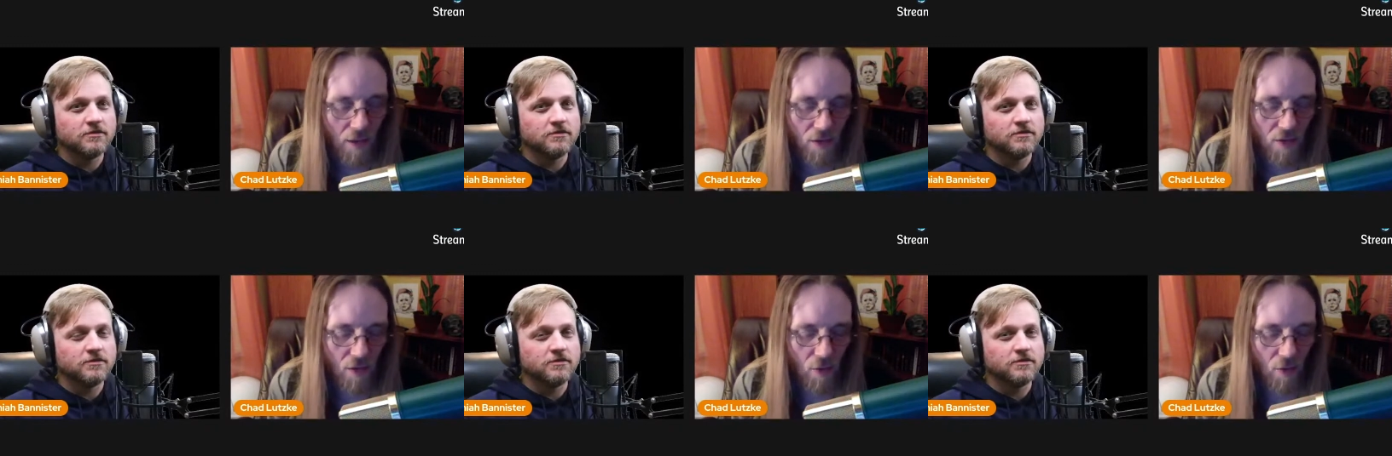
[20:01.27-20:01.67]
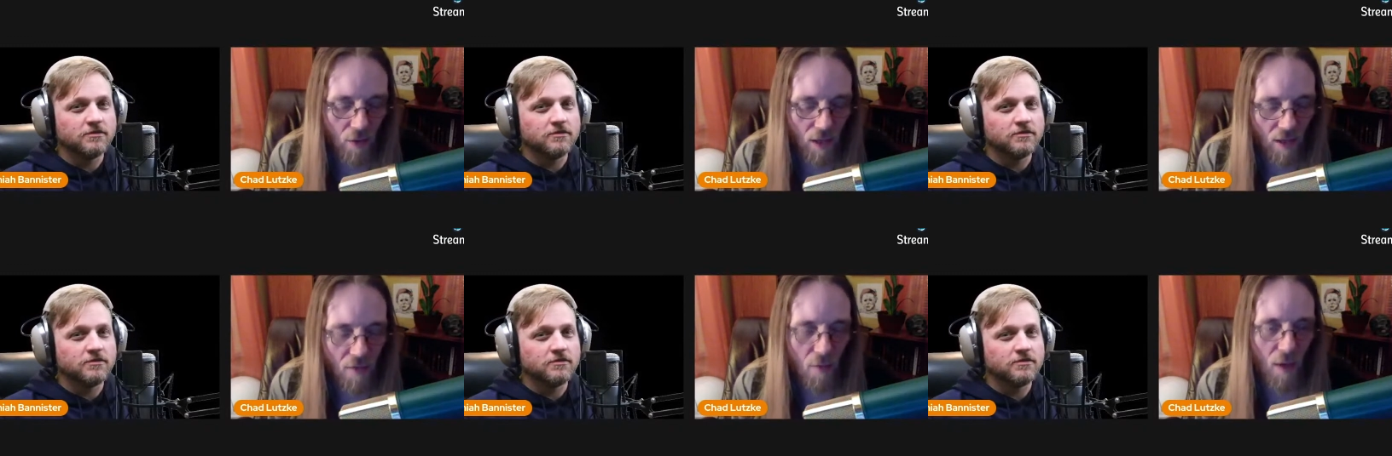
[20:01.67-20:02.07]
Speaker 1: And
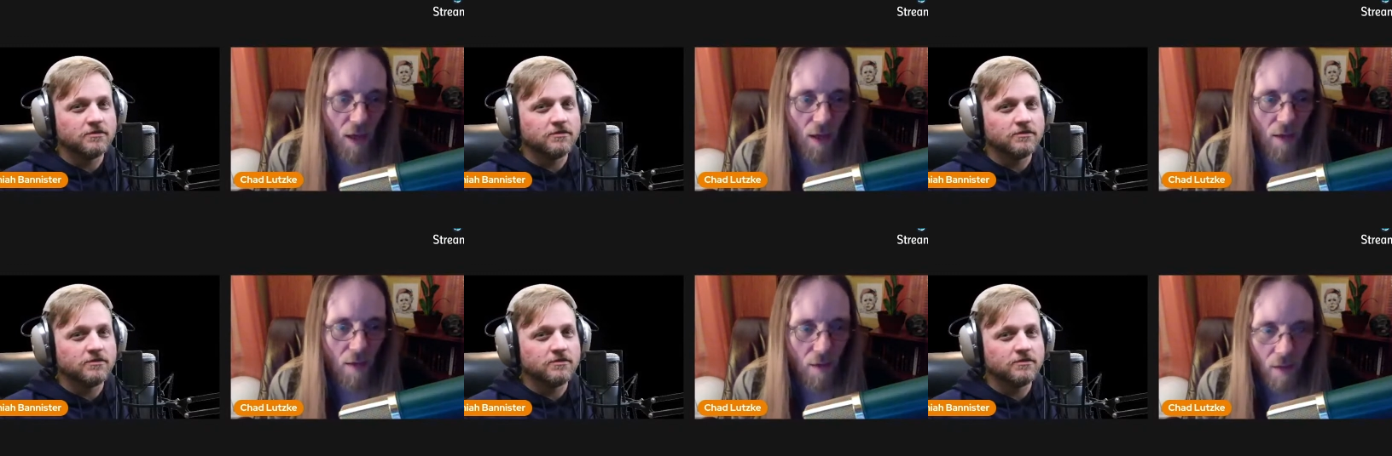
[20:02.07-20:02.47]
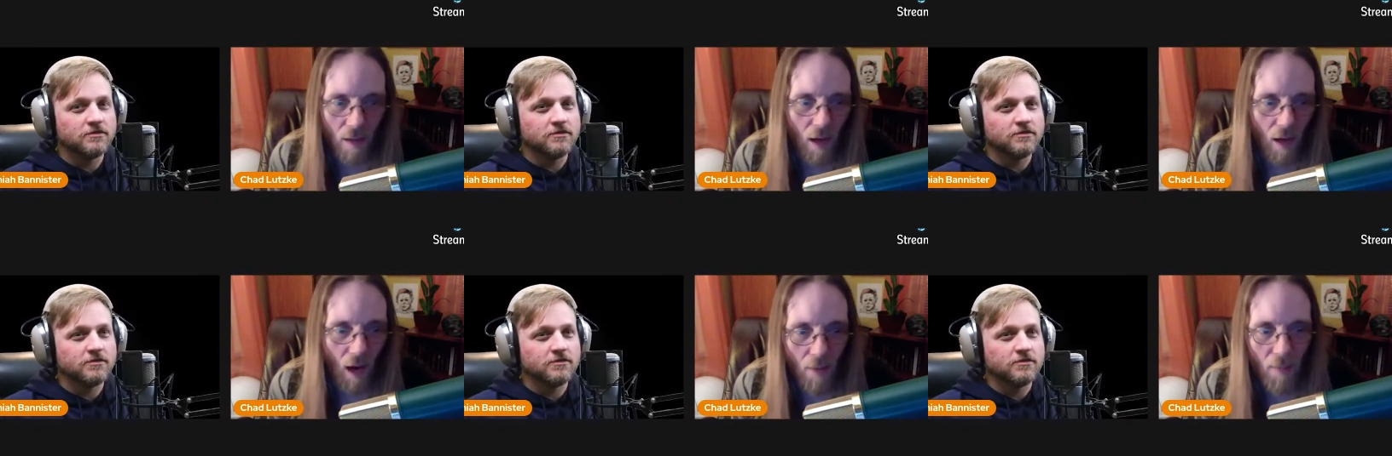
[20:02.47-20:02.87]
so, guess what?
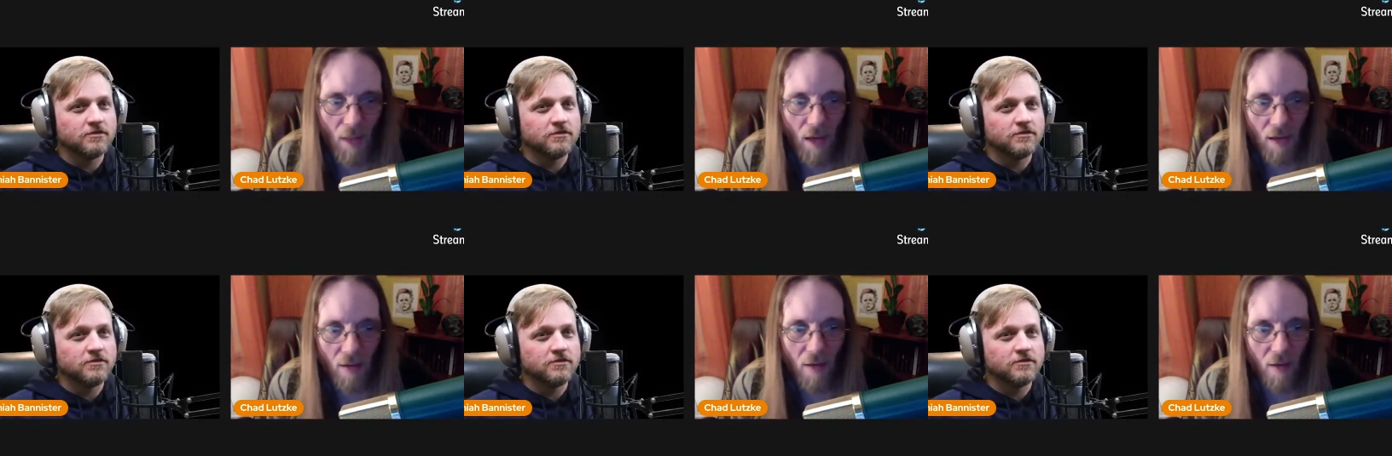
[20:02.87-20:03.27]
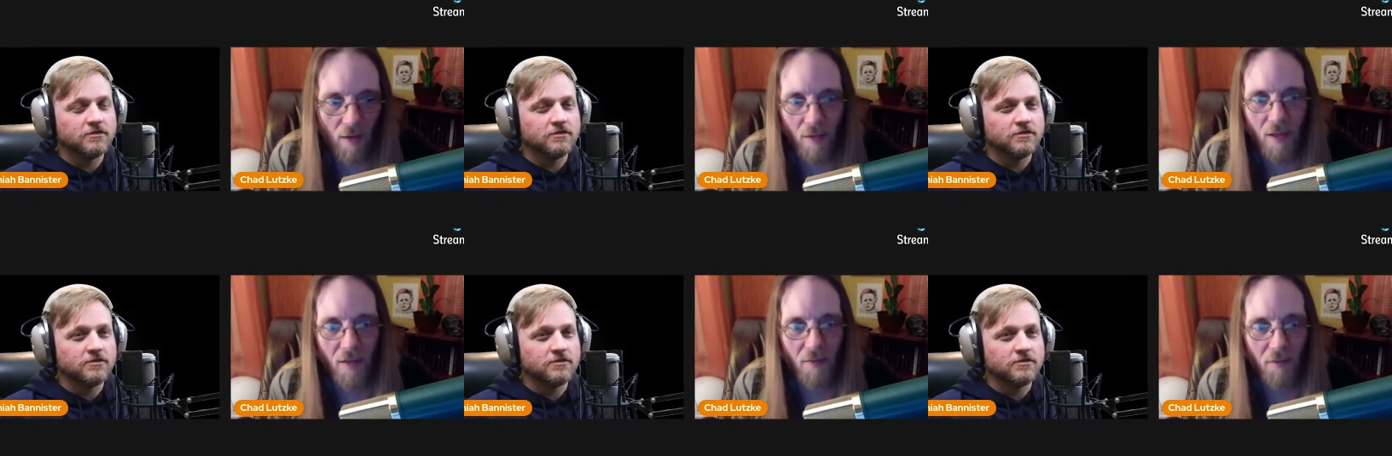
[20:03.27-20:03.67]
I'm not
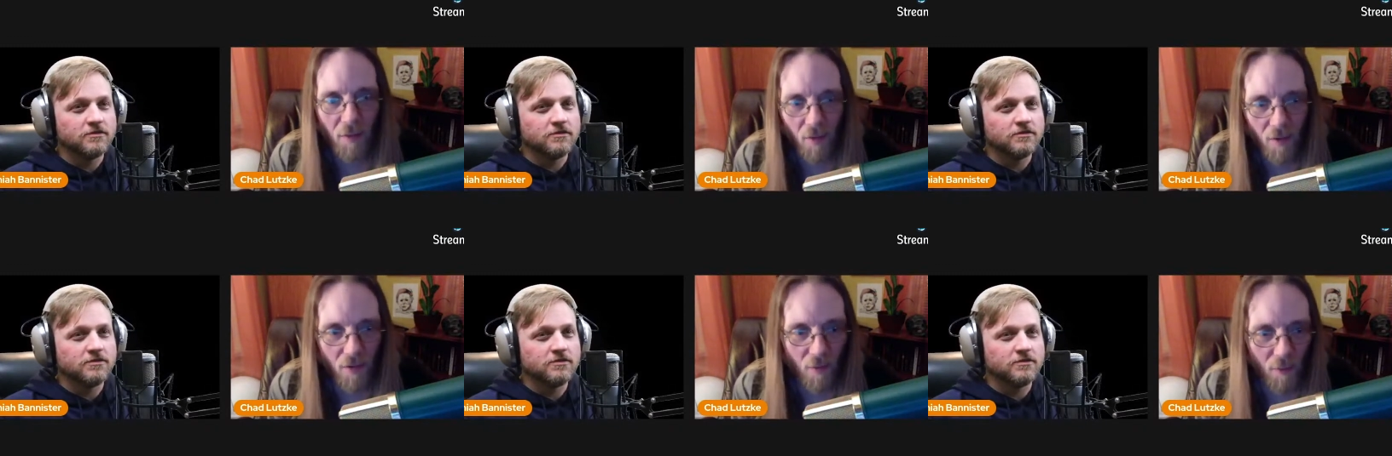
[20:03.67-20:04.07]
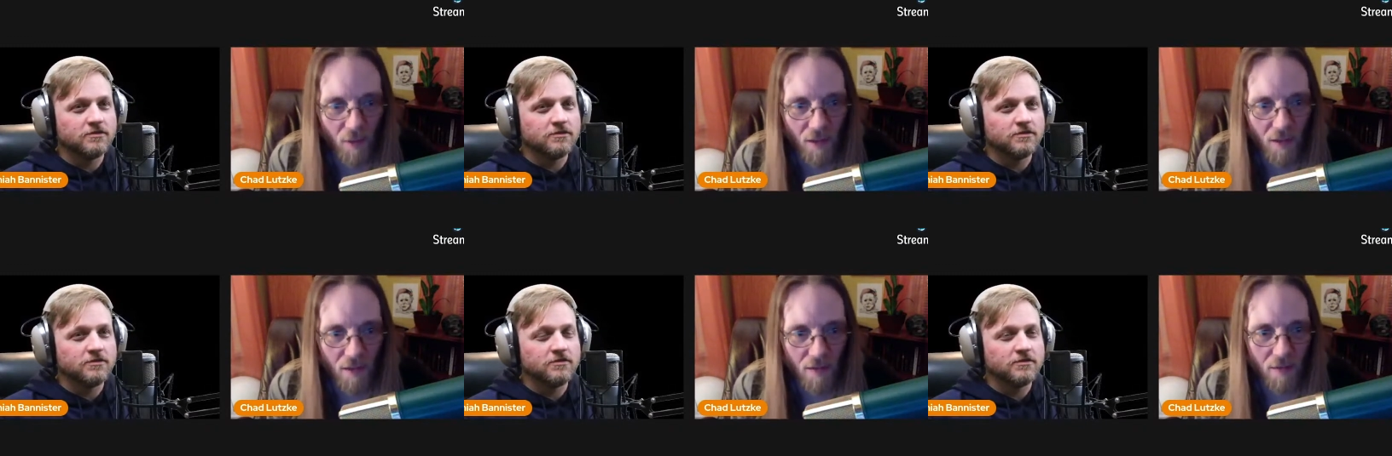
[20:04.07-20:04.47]
going to dig further
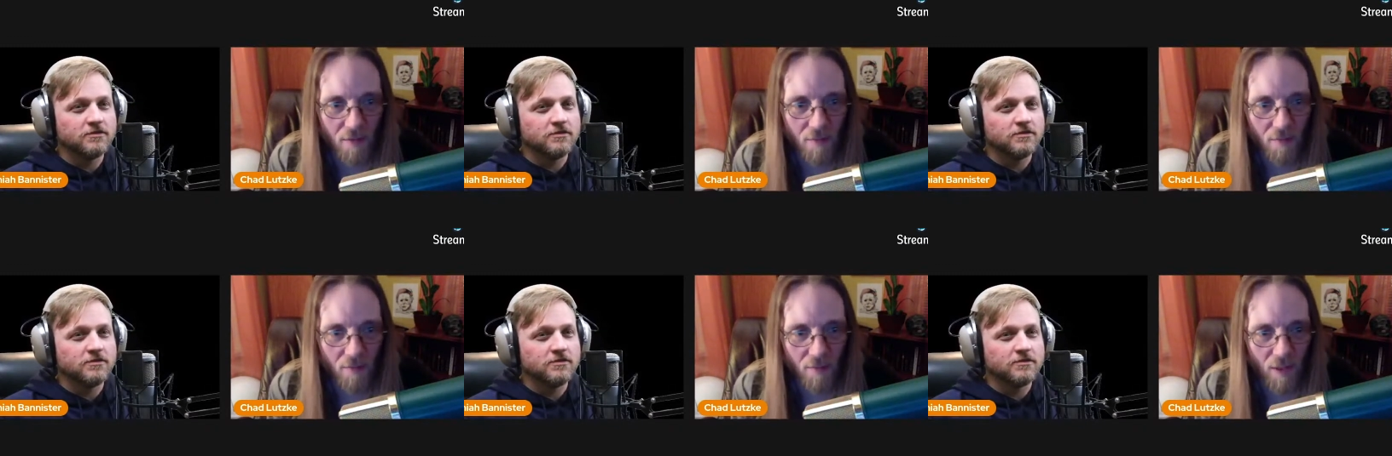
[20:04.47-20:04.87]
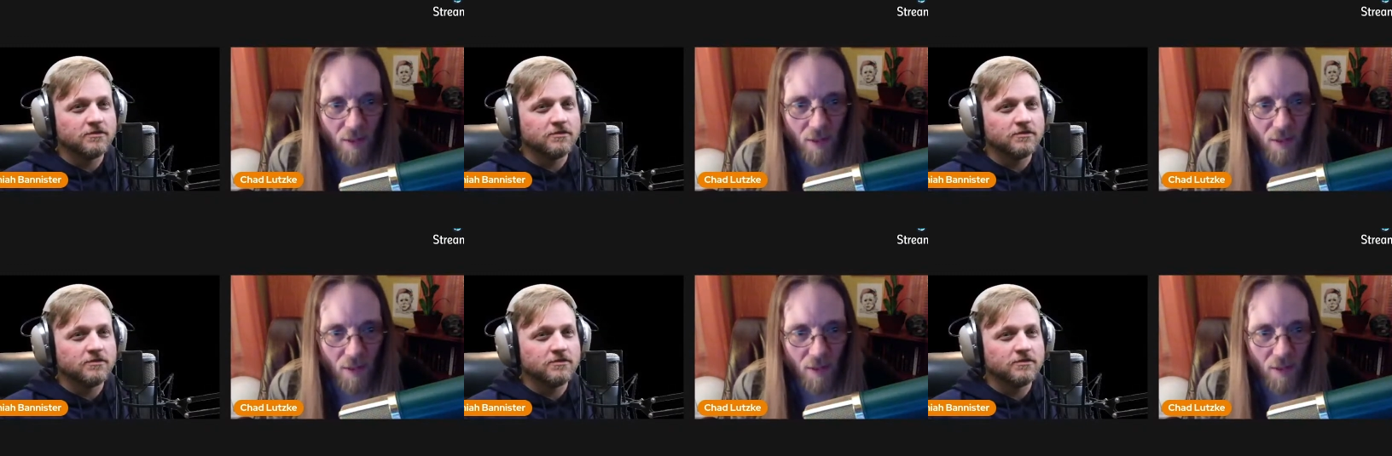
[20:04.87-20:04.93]
with this